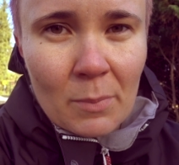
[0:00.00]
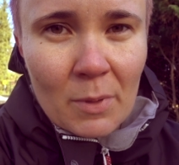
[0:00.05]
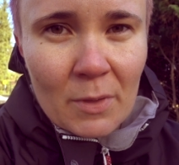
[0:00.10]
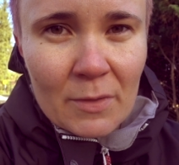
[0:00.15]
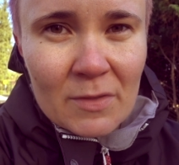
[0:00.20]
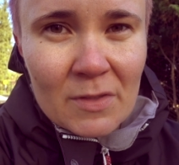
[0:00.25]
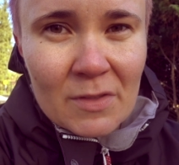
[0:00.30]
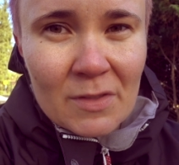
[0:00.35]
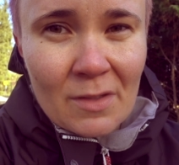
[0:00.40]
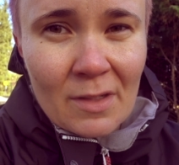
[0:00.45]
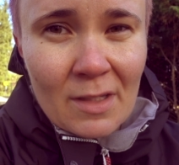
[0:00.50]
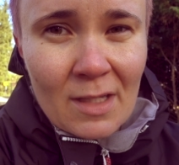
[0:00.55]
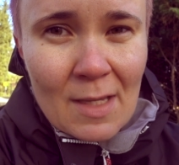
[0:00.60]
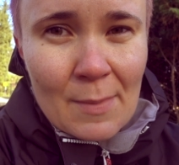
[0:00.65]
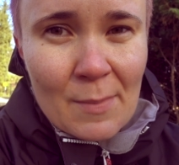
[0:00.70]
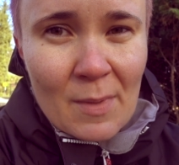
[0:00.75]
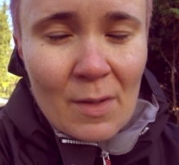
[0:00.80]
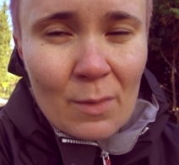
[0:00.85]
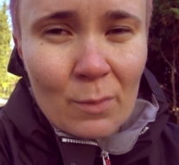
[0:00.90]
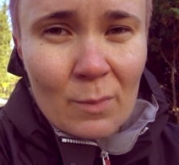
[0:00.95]
person
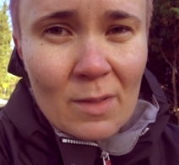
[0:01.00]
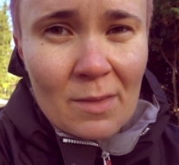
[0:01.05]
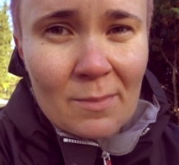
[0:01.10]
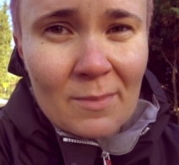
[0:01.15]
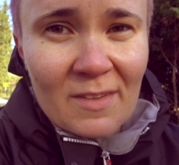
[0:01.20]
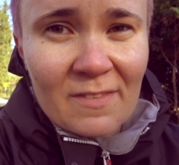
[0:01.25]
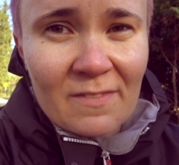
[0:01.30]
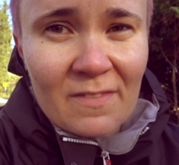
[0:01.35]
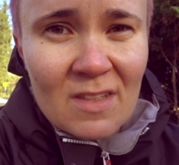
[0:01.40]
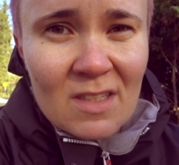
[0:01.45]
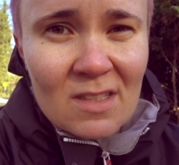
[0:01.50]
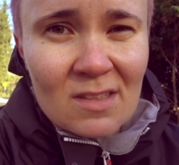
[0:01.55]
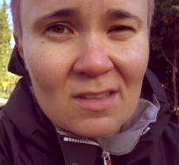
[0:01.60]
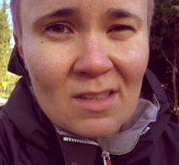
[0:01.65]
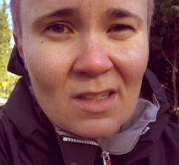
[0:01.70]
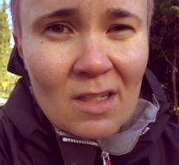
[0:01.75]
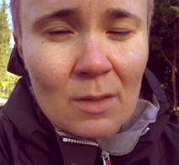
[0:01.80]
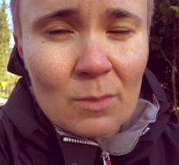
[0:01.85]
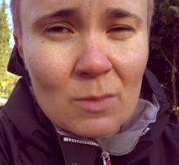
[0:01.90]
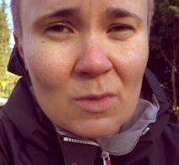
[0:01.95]
came out with my
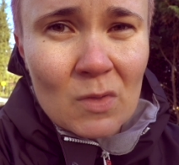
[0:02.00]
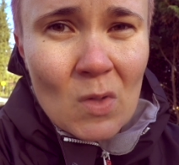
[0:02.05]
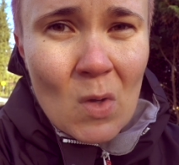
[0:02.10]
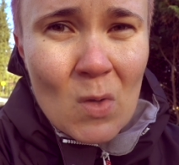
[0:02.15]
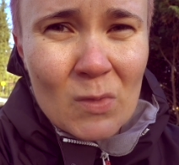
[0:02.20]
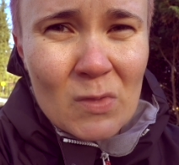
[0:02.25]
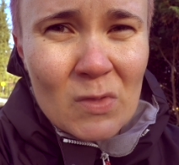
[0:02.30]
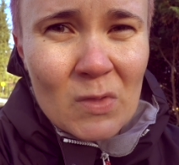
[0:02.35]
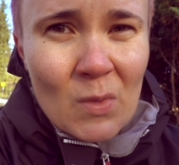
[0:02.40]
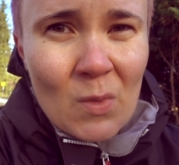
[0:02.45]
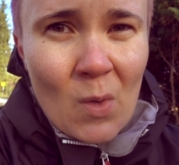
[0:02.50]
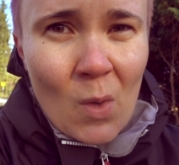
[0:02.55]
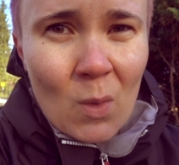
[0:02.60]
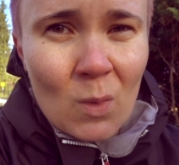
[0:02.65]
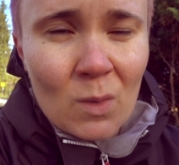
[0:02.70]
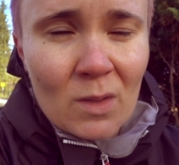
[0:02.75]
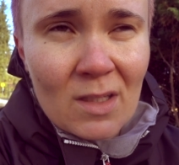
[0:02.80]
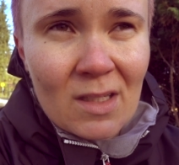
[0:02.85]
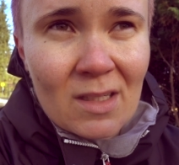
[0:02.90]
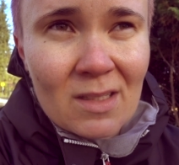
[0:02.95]
visa, he was also
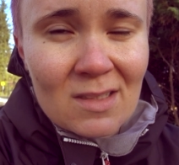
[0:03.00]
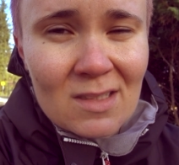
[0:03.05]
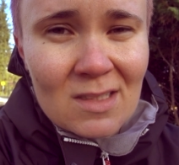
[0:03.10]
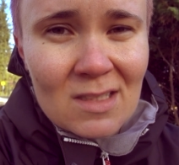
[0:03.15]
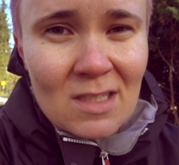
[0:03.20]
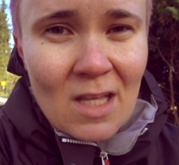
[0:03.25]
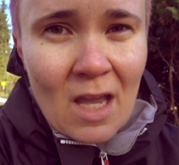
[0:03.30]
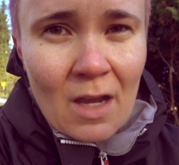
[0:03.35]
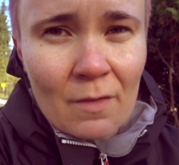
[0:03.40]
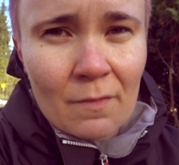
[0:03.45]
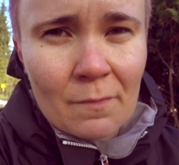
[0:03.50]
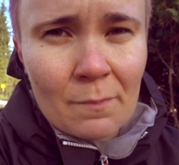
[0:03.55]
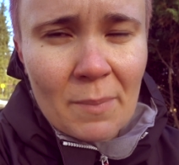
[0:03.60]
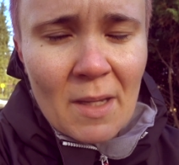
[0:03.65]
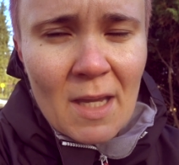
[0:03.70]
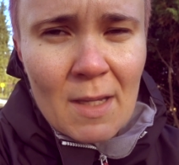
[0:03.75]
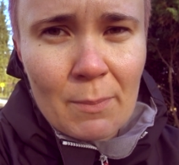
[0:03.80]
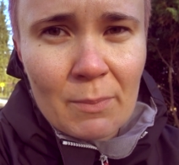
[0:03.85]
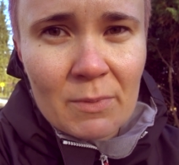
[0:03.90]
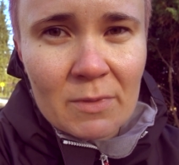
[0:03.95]
holding a stack of
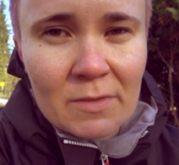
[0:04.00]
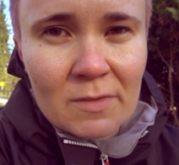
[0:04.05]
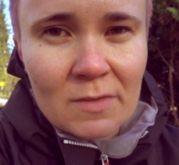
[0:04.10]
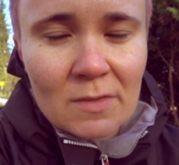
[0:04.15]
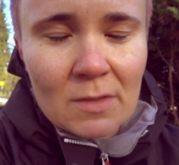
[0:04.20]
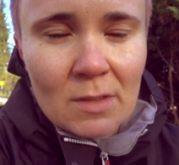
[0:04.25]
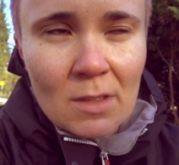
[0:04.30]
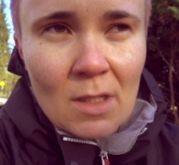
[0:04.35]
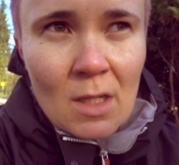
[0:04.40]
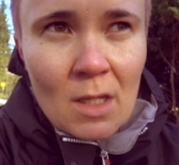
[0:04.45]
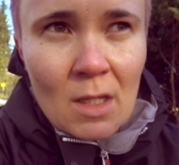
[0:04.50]
papers.